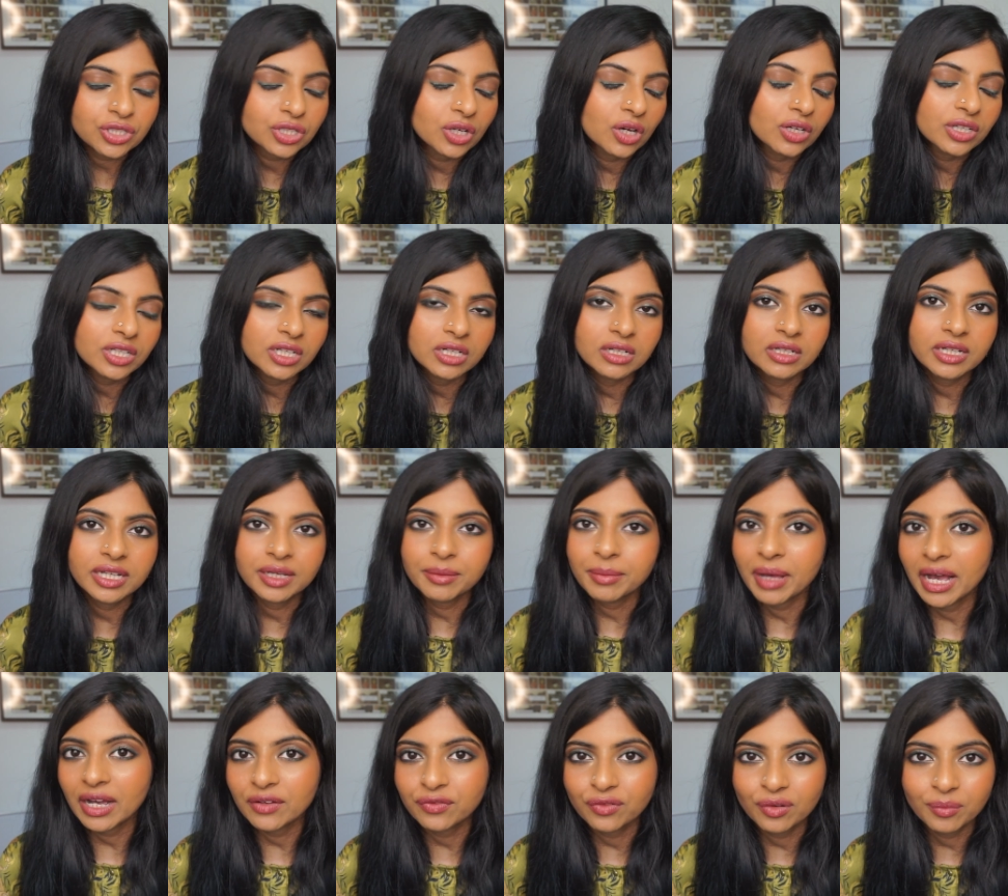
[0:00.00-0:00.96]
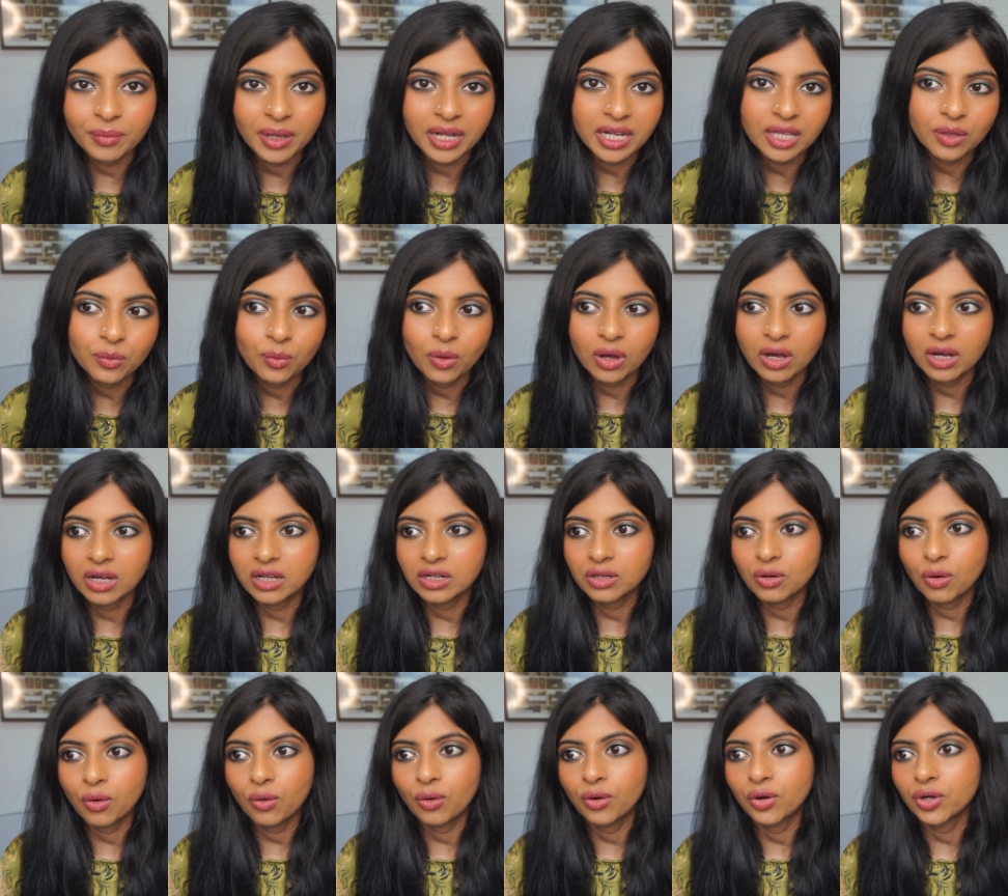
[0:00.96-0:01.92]
not hearing back from anyone,
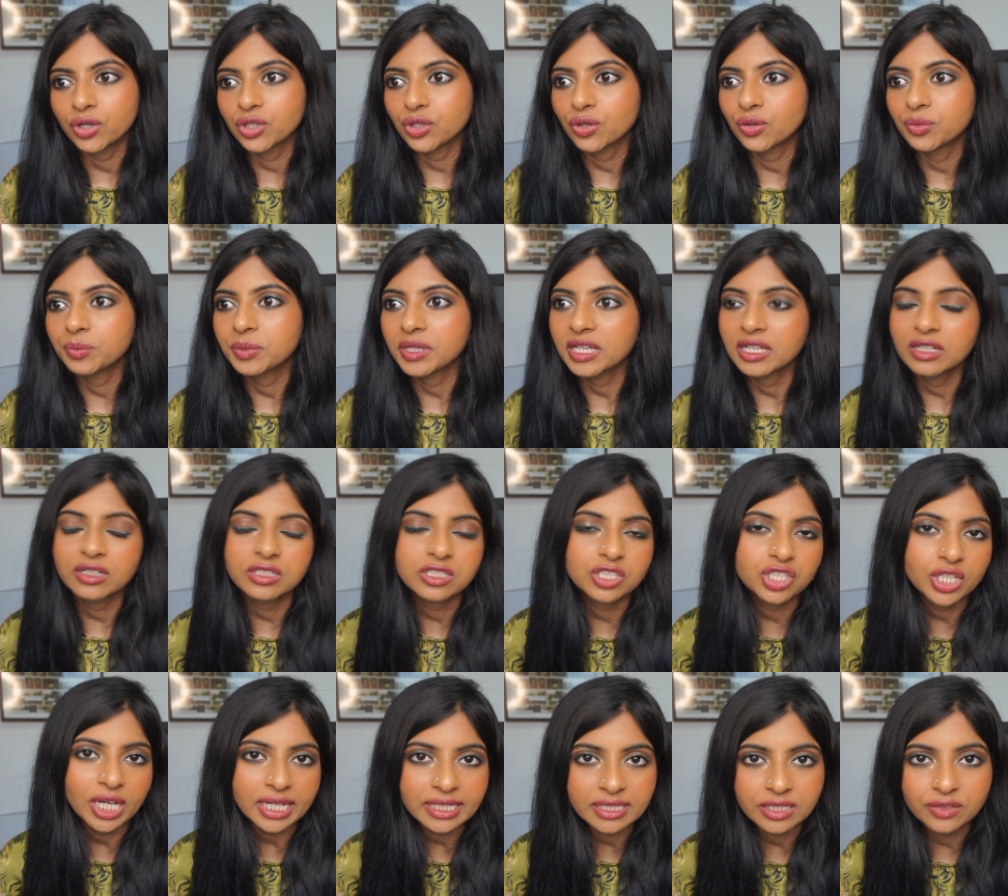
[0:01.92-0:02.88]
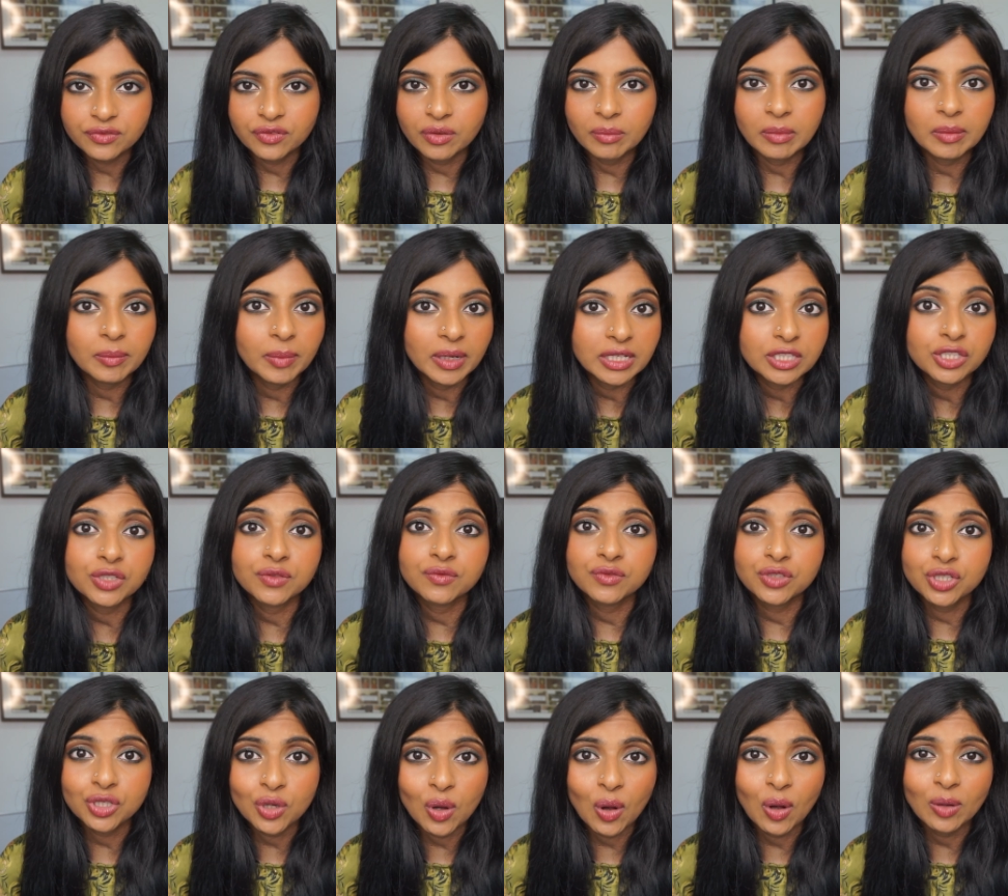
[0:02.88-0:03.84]
or you're being rejected from a bunch of
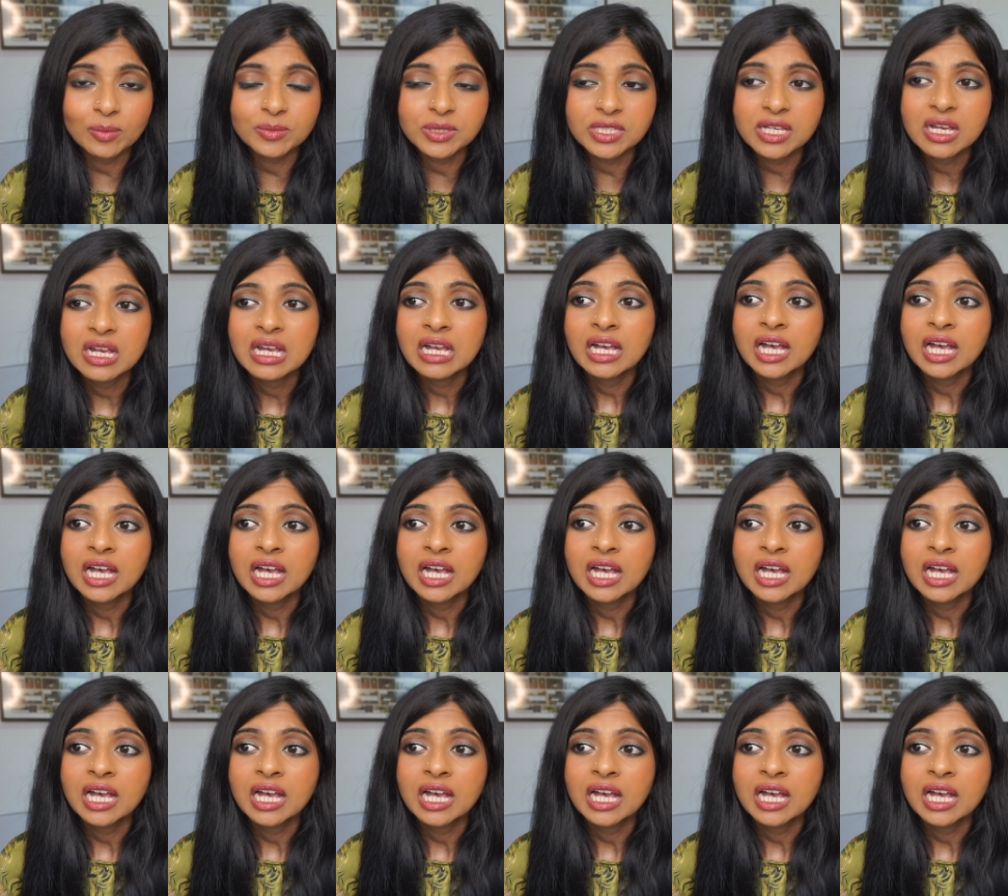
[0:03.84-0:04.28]
jobs.